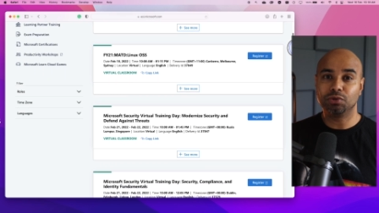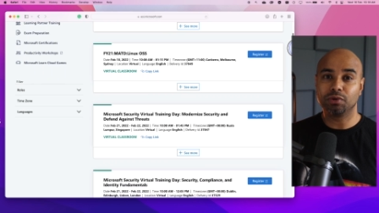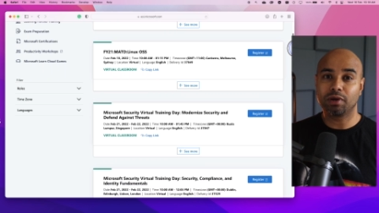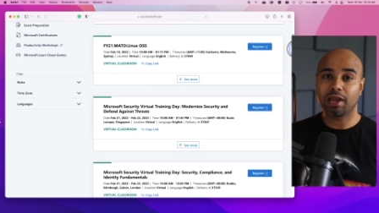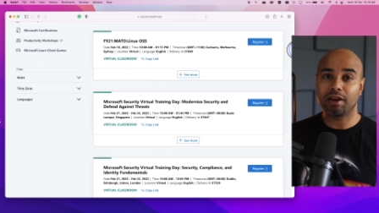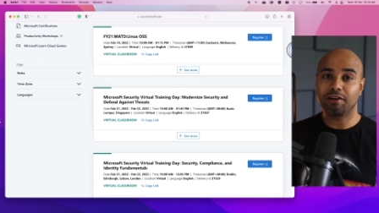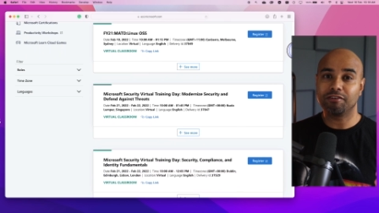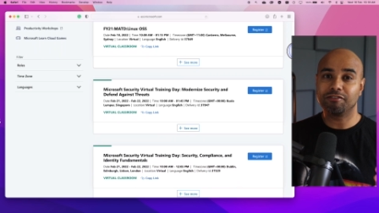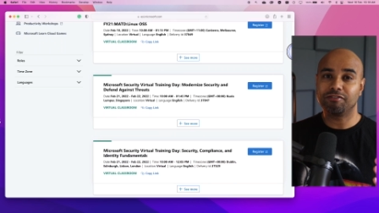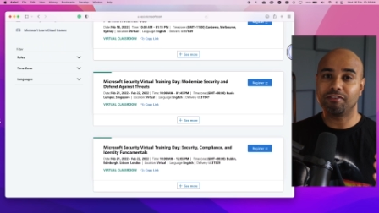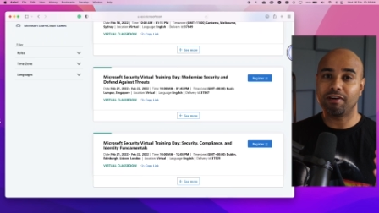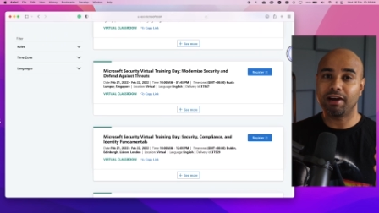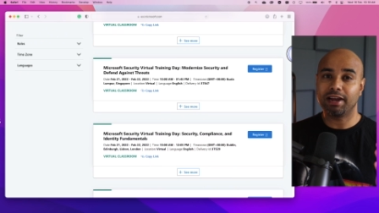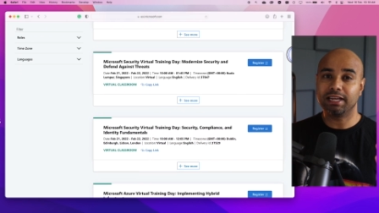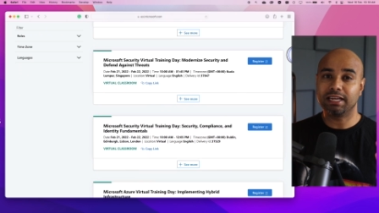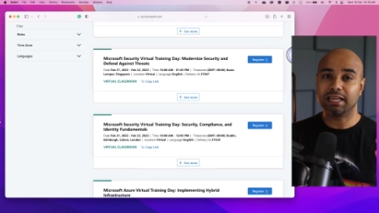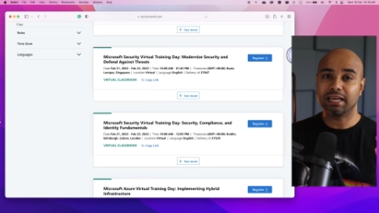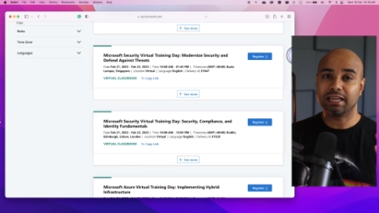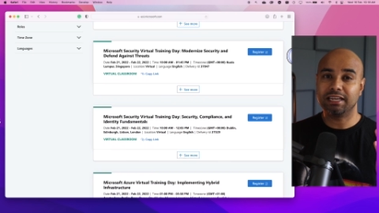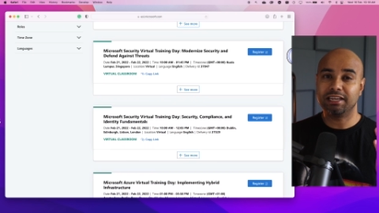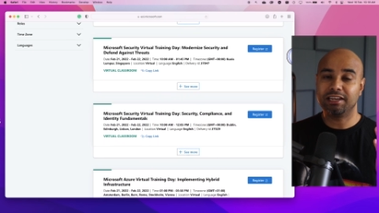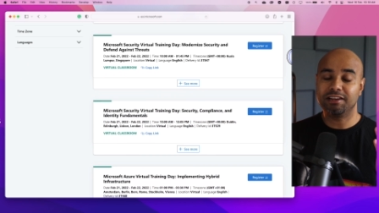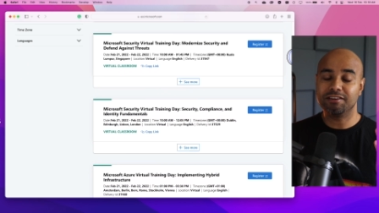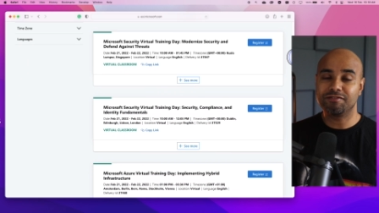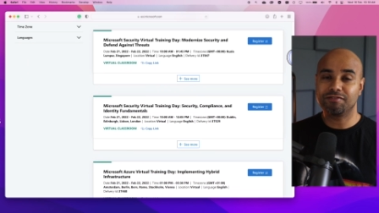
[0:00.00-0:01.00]
you can
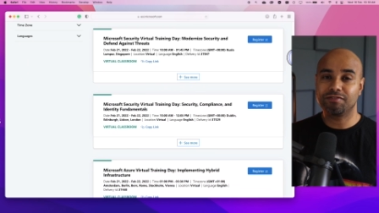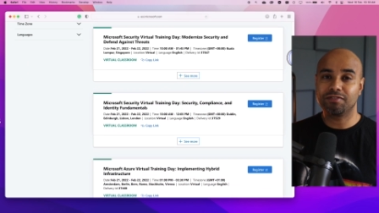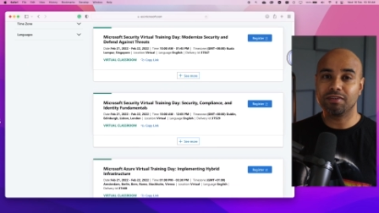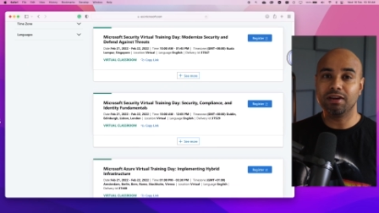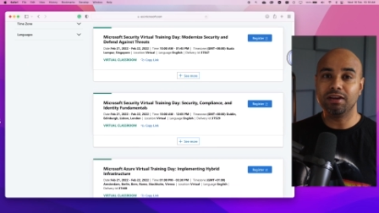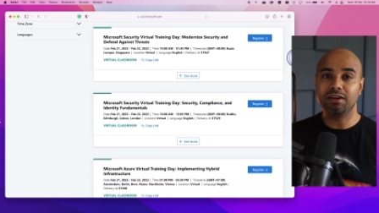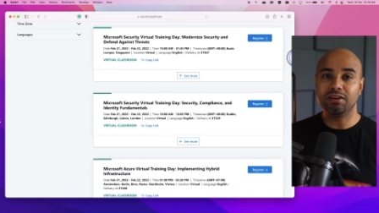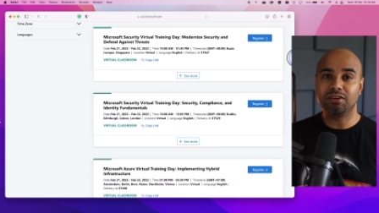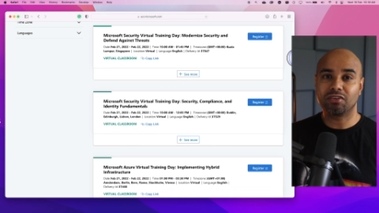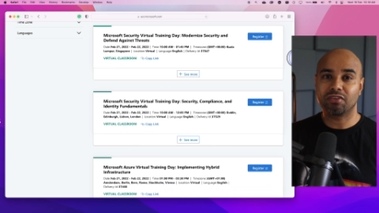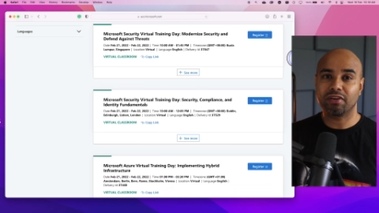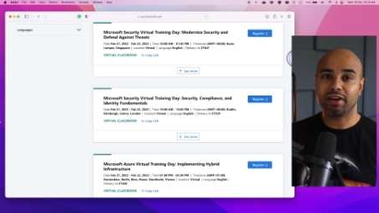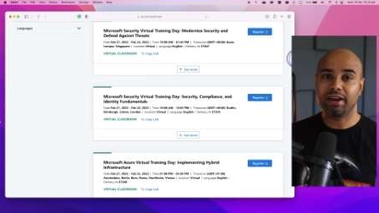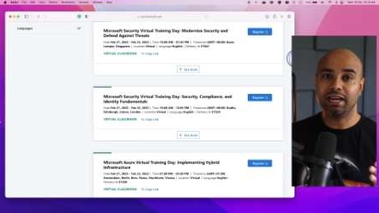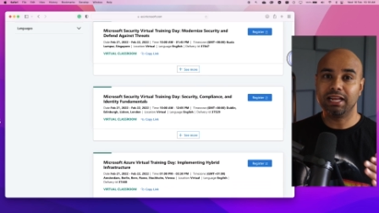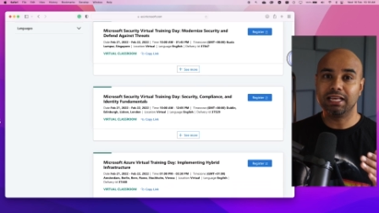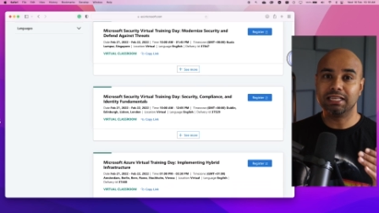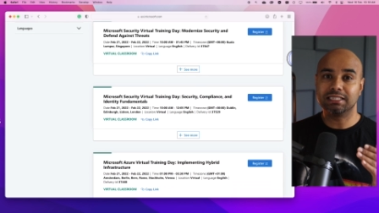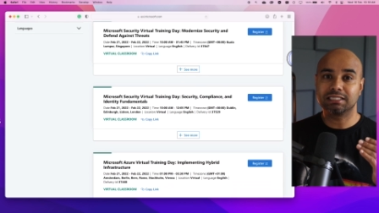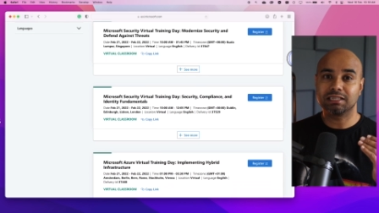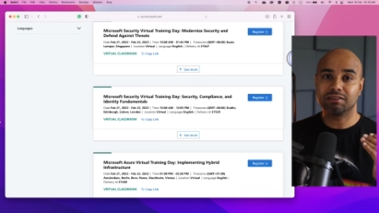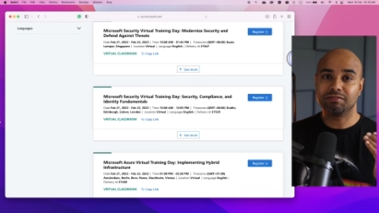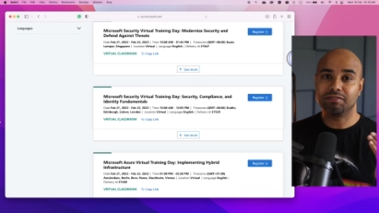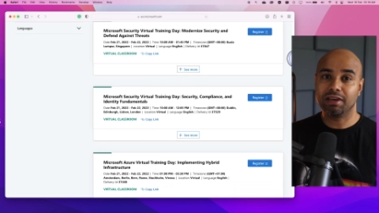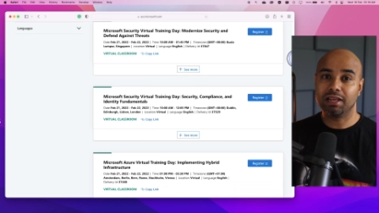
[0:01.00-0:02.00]
find different
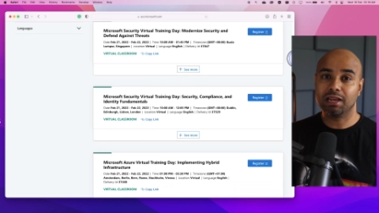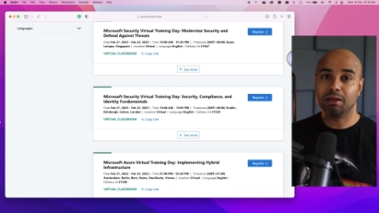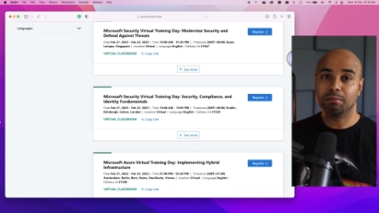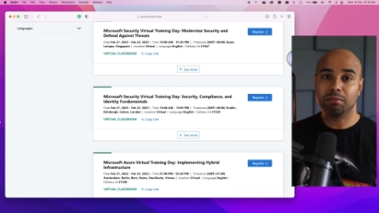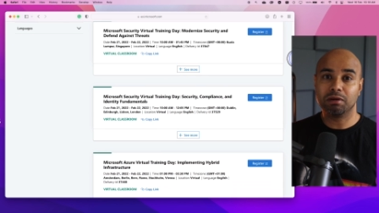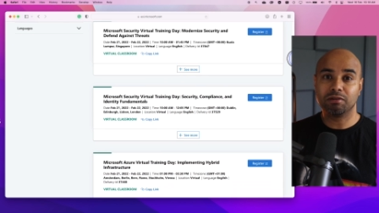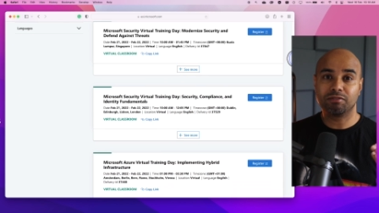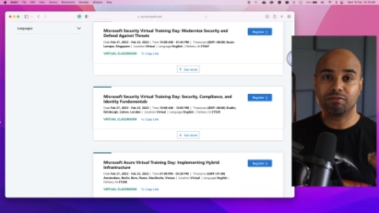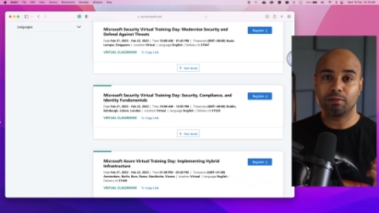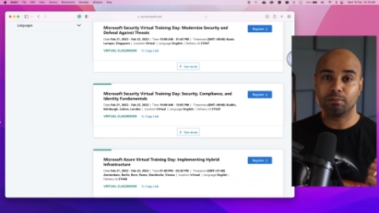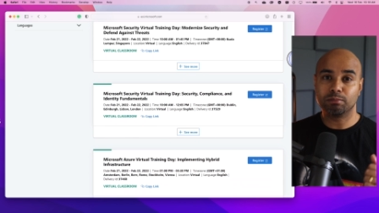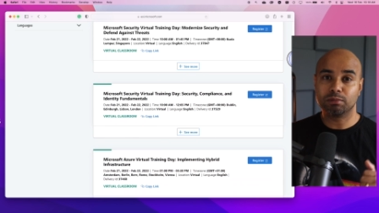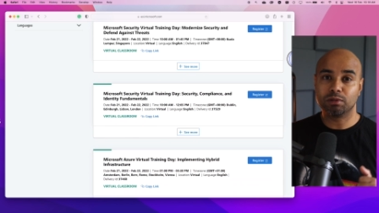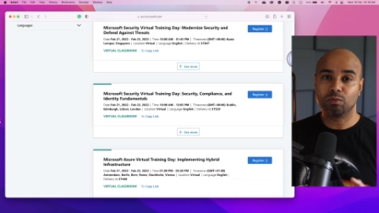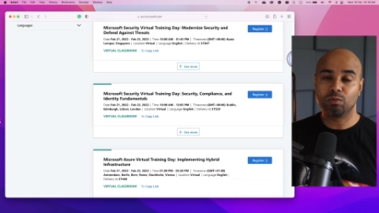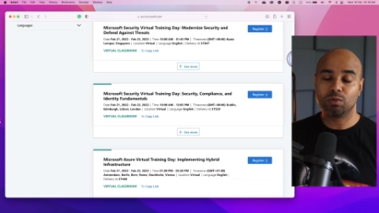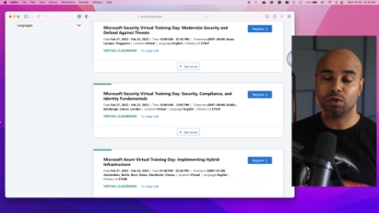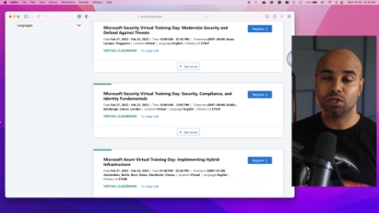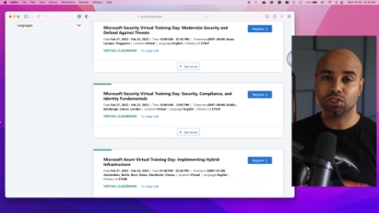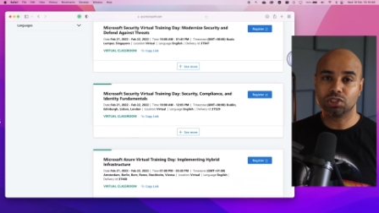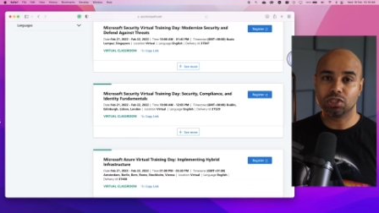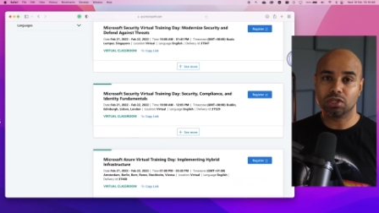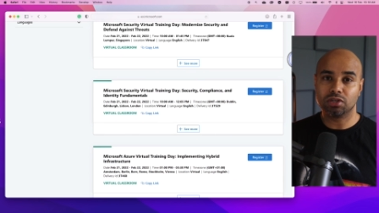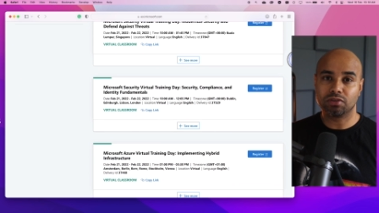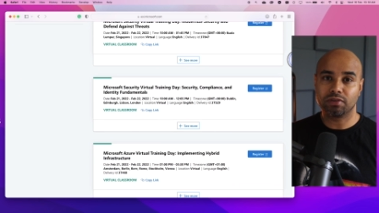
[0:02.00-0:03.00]
trainings available from the
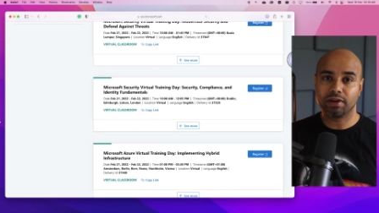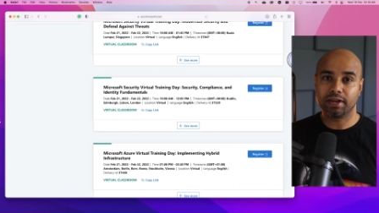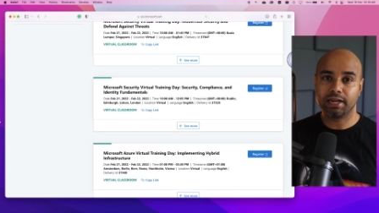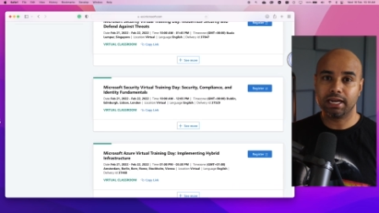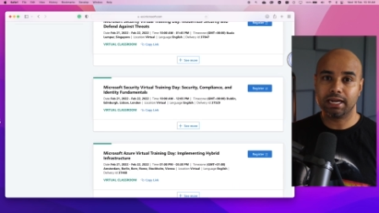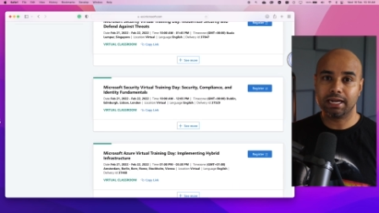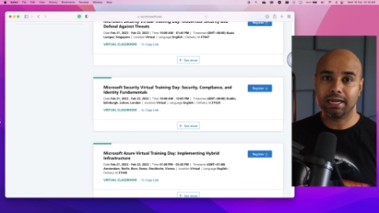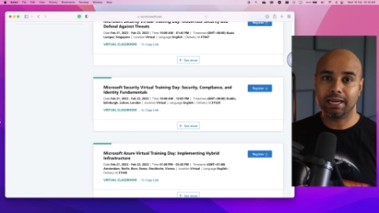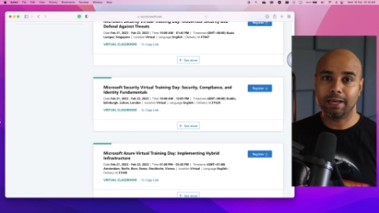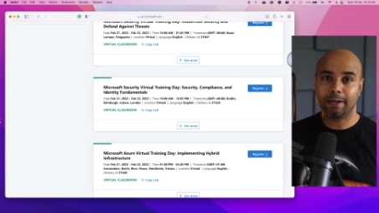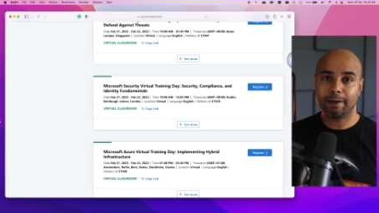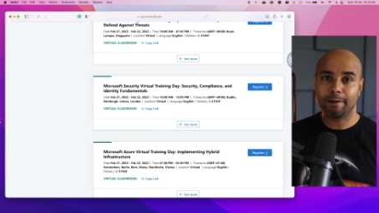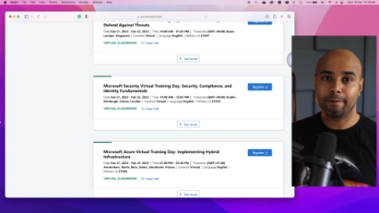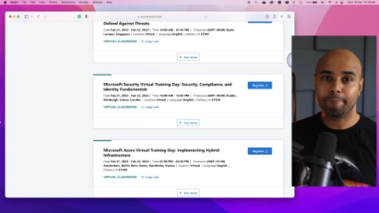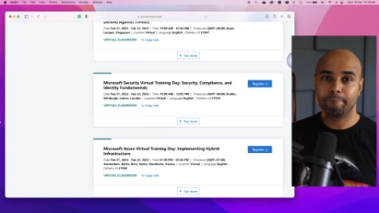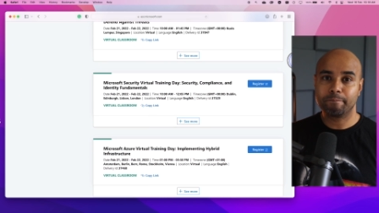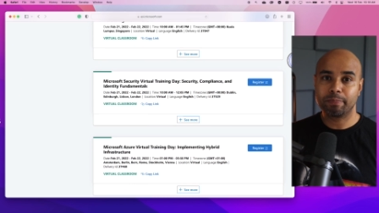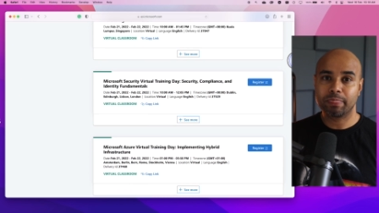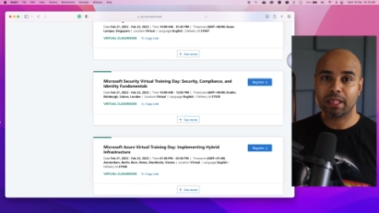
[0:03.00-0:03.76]
virtual training day.